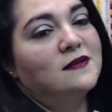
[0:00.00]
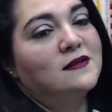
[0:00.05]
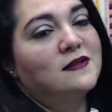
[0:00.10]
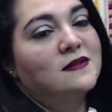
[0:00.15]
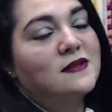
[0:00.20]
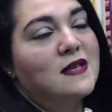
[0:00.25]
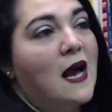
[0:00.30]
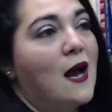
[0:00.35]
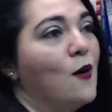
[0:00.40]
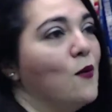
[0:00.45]

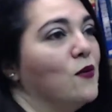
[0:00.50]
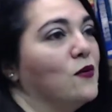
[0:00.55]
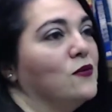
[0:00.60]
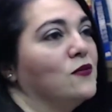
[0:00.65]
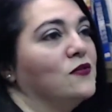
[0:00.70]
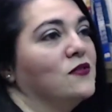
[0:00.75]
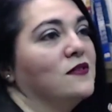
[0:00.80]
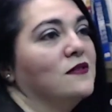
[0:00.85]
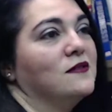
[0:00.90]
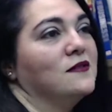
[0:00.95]

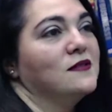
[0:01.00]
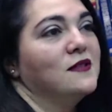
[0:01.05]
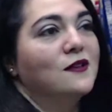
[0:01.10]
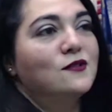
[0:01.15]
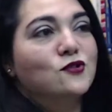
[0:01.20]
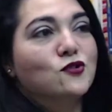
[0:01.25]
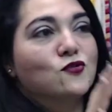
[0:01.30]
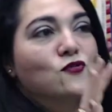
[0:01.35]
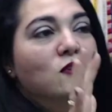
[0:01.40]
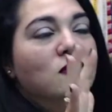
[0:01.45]
towels and
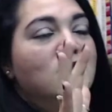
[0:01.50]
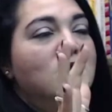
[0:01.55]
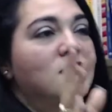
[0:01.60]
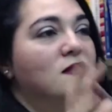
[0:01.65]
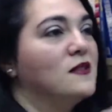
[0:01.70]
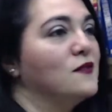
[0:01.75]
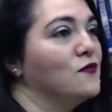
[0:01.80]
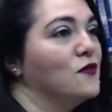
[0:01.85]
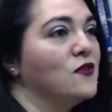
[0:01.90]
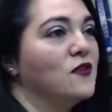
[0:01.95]
sunscreens and
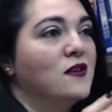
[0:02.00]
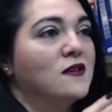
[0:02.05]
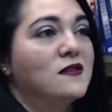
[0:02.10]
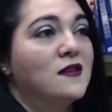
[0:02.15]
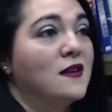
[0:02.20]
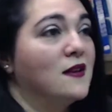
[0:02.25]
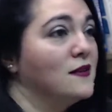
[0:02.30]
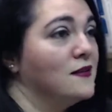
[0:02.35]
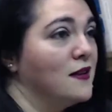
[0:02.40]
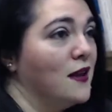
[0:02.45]
different things that they
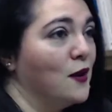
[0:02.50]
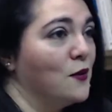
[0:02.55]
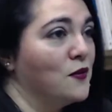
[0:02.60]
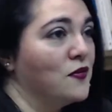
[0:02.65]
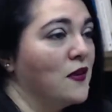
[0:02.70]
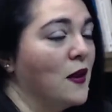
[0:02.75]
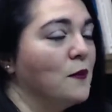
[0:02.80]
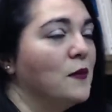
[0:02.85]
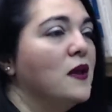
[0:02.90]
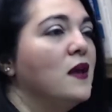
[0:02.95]
can take with
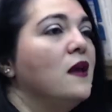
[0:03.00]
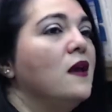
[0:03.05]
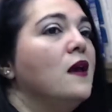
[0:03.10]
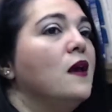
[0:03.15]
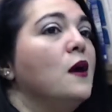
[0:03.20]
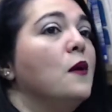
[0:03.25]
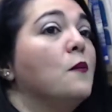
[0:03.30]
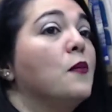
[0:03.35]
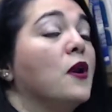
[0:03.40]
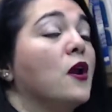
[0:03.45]
them.
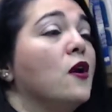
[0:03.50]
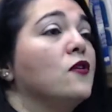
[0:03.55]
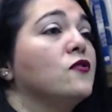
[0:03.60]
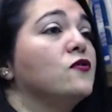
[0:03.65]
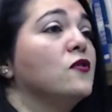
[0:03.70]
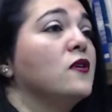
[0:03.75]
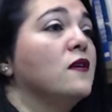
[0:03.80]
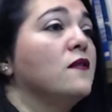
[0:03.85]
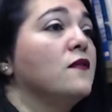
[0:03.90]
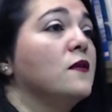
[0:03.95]
But I also
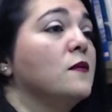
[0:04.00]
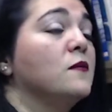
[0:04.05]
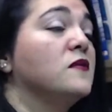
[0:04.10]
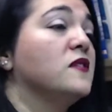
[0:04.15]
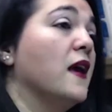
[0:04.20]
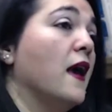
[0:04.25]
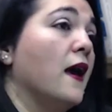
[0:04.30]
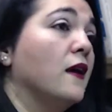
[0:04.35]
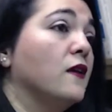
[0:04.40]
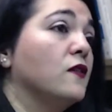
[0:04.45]
give them
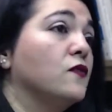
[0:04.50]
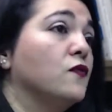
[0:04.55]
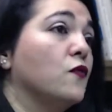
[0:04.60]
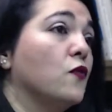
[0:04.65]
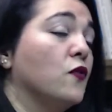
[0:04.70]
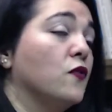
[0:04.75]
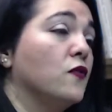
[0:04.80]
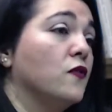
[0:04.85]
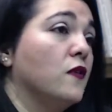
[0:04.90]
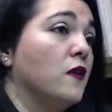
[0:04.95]
tags
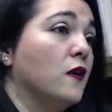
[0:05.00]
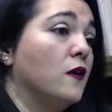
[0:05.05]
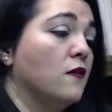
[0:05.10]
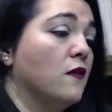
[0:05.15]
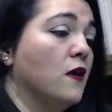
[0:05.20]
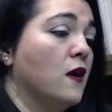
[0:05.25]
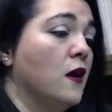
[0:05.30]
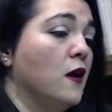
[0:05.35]
for their